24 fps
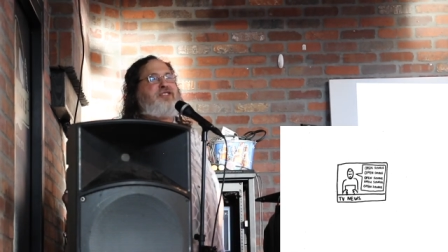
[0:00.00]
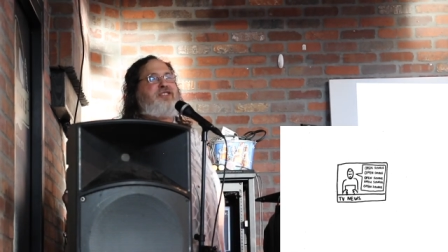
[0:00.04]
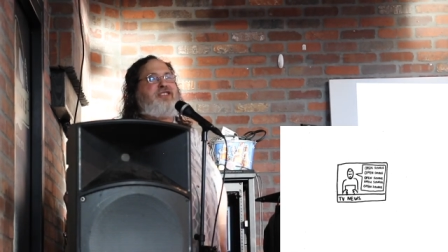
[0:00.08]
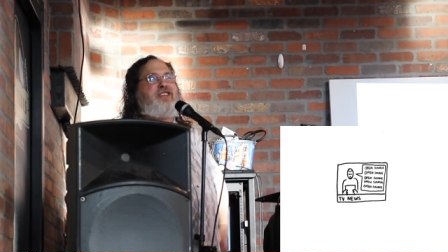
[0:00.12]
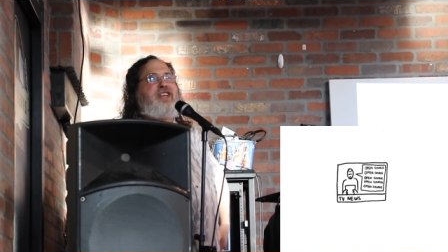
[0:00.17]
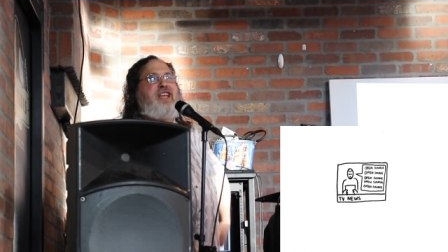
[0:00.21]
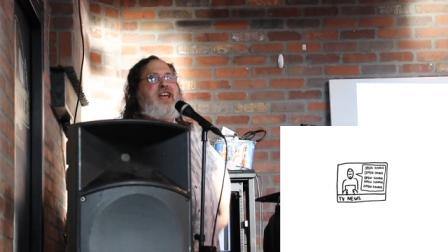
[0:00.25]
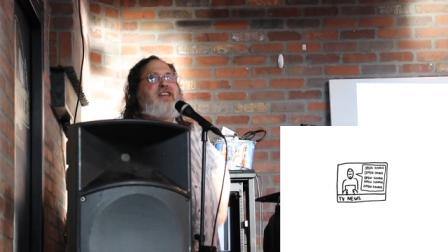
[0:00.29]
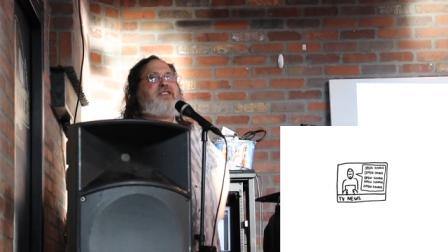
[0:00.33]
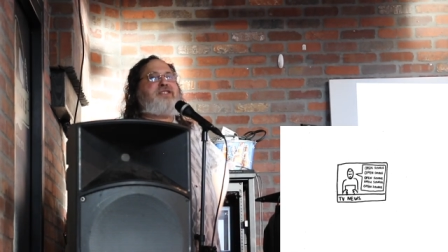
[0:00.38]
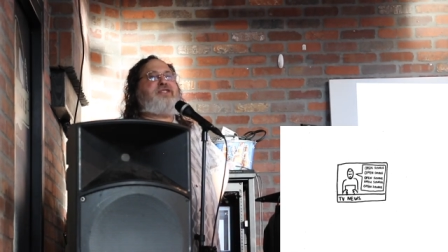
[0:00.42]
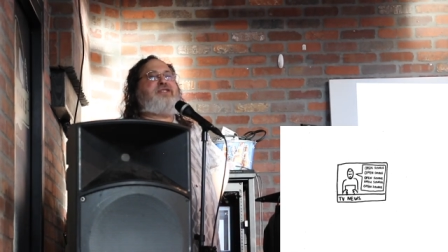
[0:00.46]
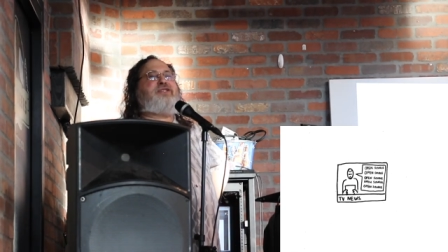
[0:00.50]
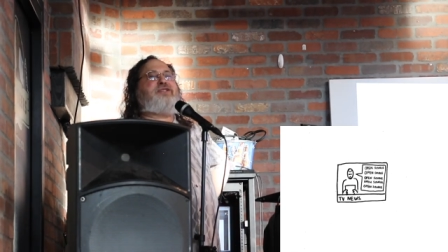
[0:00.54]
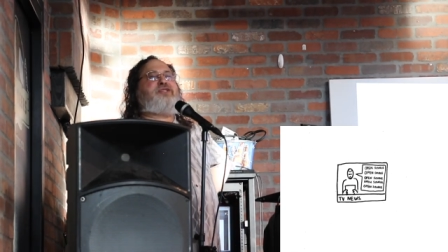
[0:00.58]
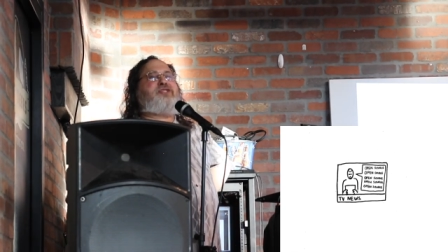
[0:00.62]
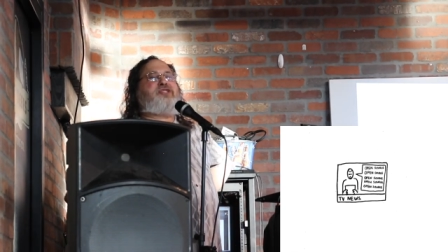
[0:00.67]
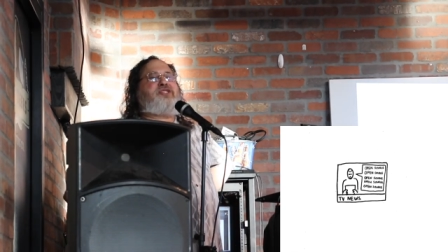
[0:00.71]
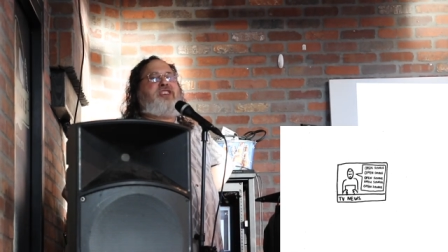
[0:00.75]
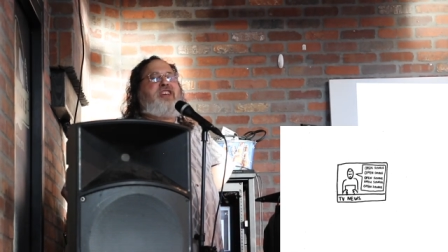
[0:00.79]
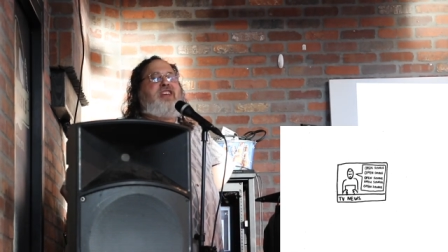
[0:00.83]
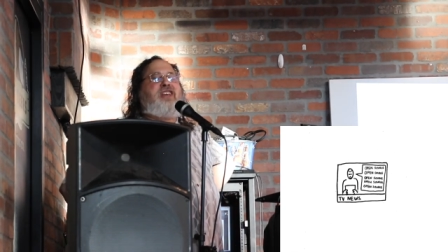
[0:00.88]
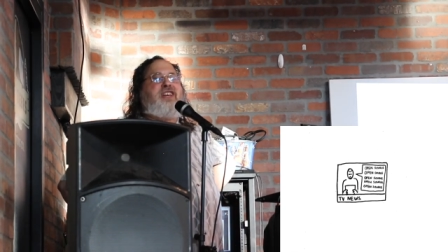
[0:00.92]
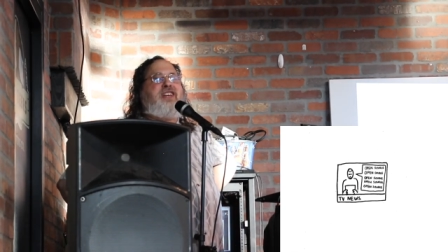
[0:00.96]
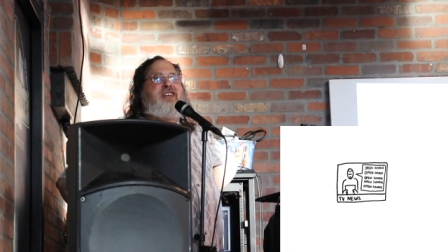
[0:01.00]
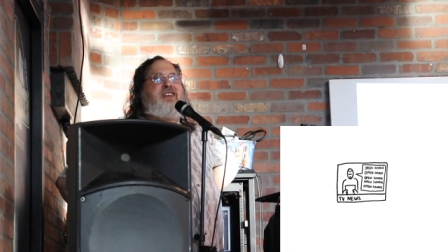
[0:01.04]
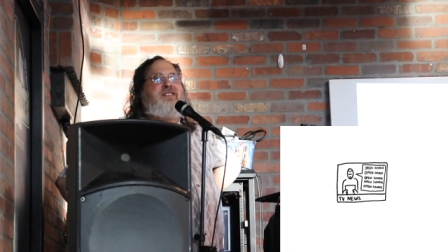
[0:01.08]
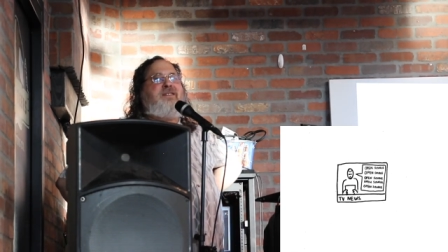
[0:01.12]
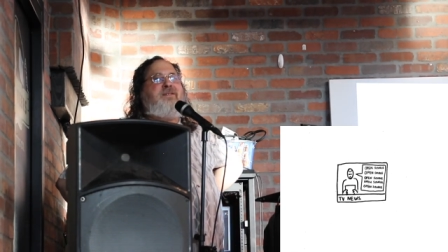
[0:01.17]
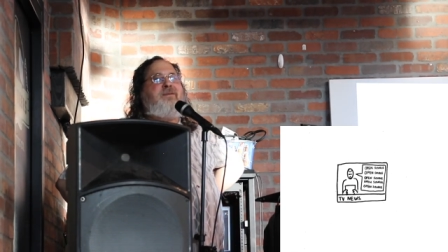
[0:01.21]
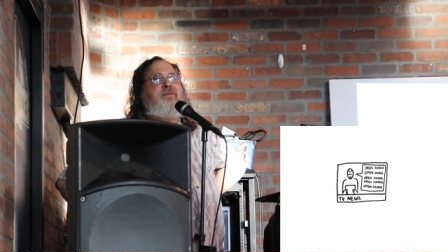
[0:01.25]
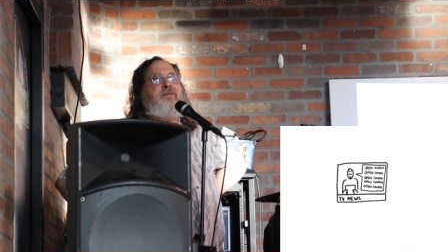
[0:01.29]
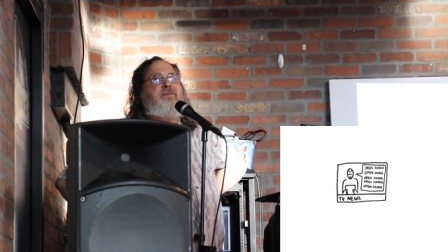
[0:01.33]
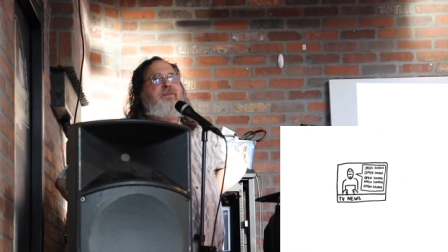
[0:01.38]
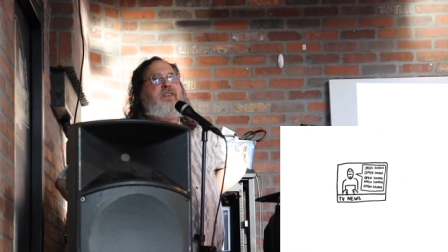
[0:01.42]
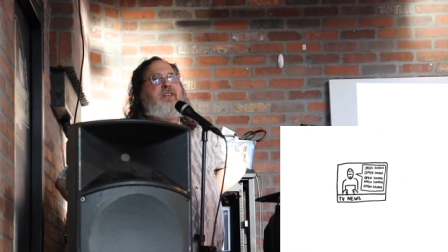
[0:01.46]
to the editor
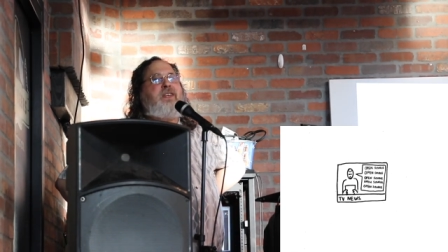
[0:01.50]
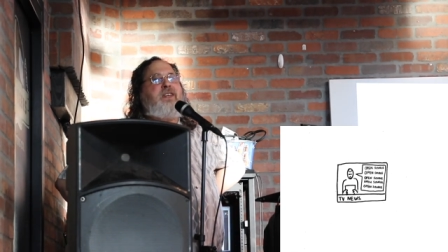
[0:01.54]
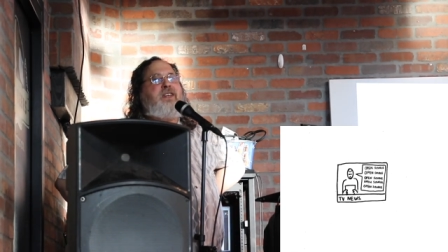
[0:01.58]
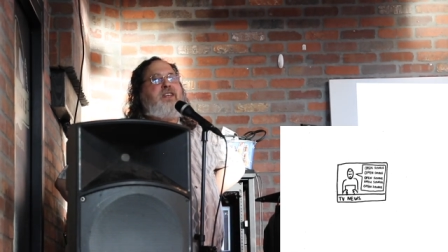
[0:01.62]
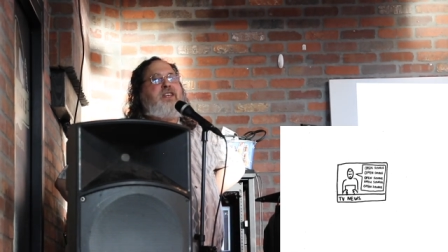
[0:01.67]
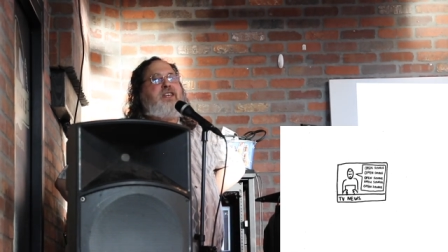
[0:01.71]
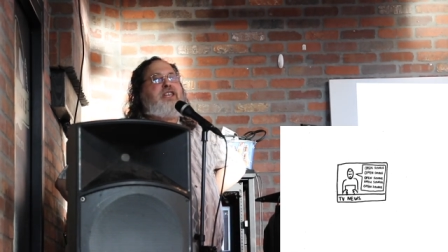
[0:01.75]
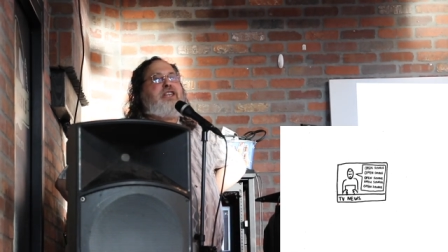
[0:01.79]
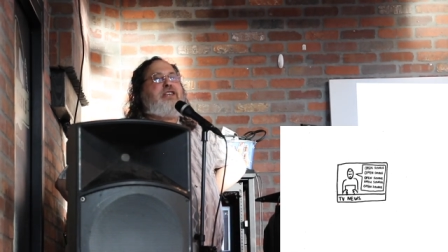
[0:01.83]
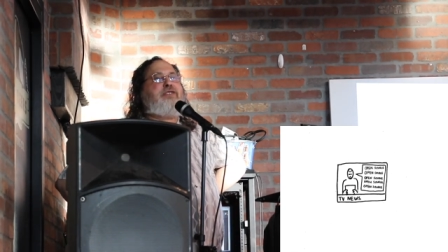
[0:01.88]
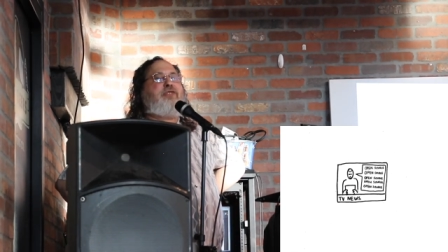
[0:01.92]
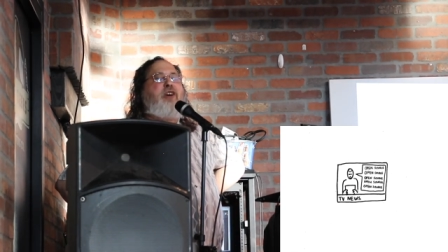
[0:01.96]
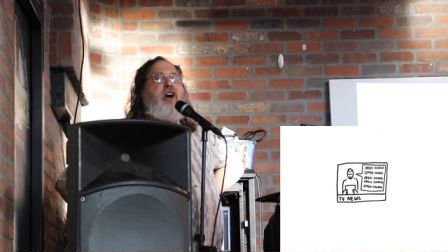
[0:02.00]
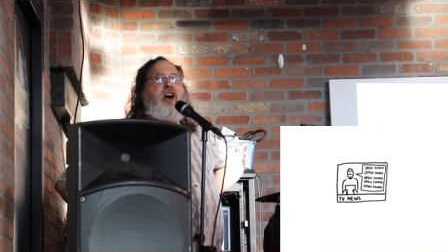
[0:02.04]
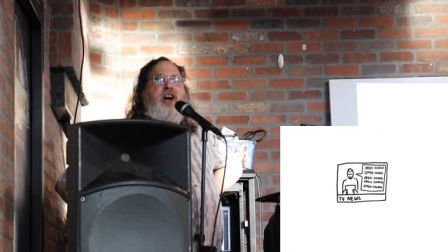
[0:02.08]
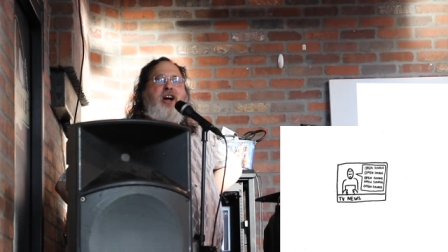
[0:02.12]
saying, if